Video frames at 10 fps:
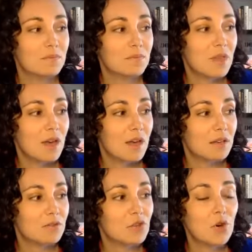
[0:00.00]

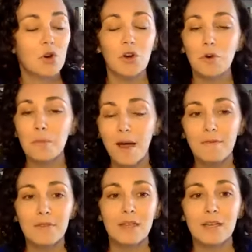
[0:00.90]
the term
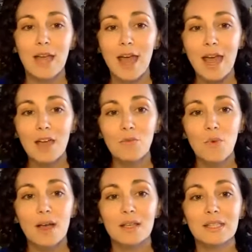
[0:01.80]
of the day
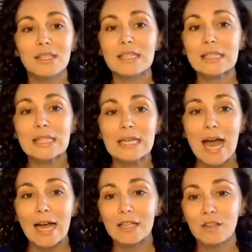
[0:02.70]
was
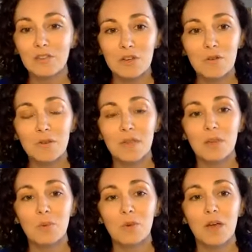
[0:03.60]
disconnected youth.
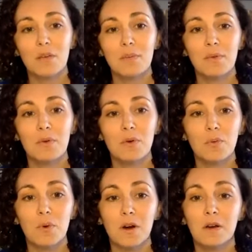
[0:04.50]
These were young people who
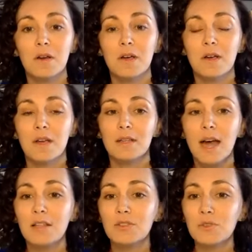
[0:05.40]
were
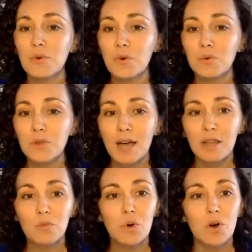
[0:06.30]
not in school, not
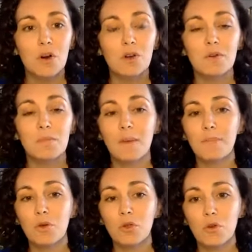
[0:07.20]
in work, who had been
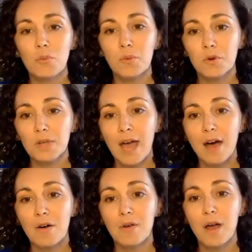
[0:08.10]
pushed or pulled
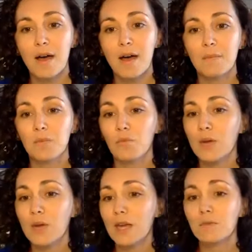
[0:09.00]
out.
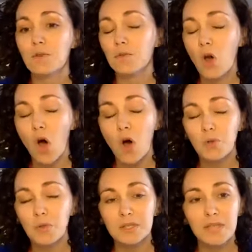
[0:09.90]
We
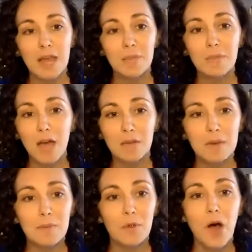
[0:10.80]
call the same young
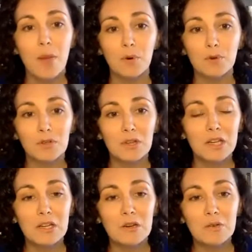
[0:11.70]
people
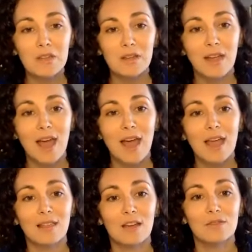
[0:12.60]
opportunity youth today,
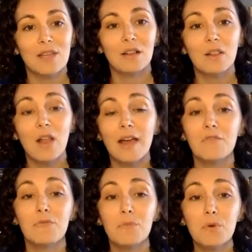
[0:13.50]
and there's a lot
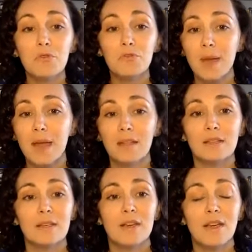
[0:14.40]
of
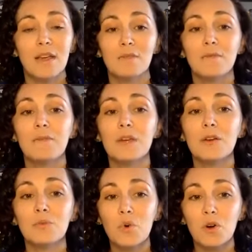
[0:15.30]
movement in
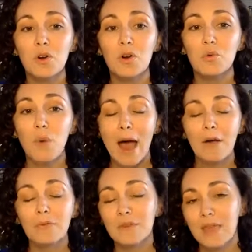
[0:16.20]
field work
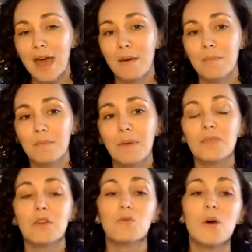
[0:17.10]
around them,
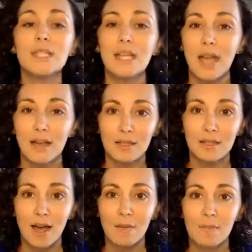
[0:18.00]
but there wasn't at the
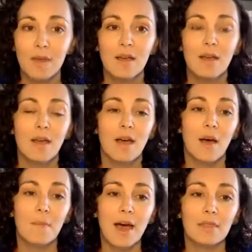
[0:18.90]
time.
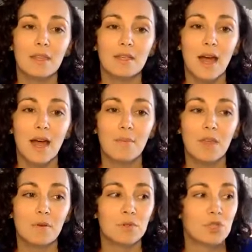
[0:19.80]
At the time,
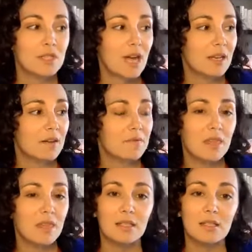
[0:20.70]
there was just kind of
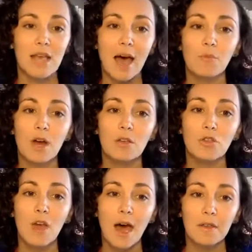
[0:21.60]
this
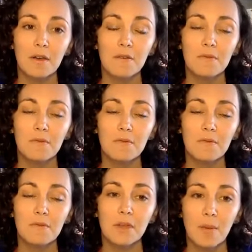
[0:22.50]
hemorrhage out of the
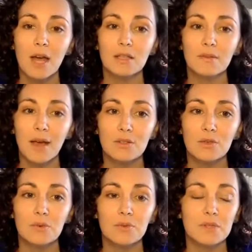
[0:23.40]
comprehensive high
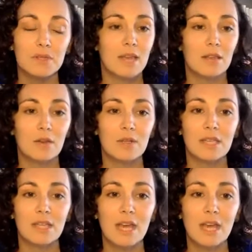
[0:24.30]
schools in St.
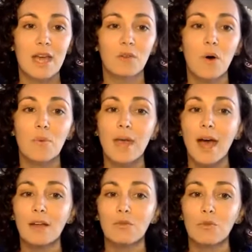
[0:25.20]
Louis City. And while we
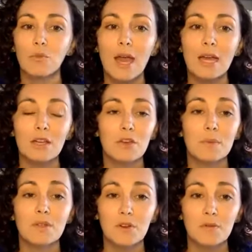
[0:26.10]
had great
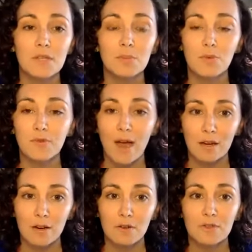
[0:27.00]
human service
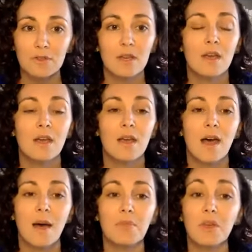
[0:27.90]
providers,
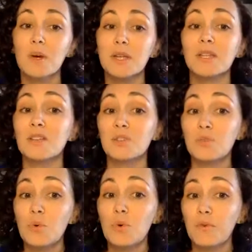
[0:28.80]
there wasn't a
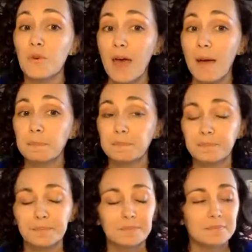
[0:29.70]
school for them.
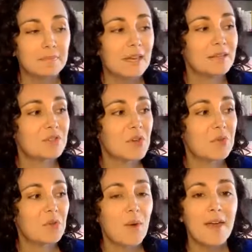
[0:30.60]
And so
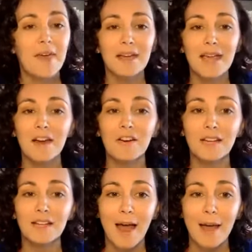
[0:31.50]
the way that Karen
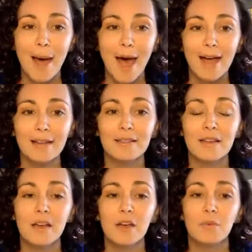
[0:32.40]
and I met
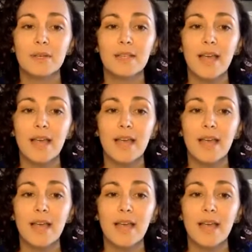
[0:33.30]
was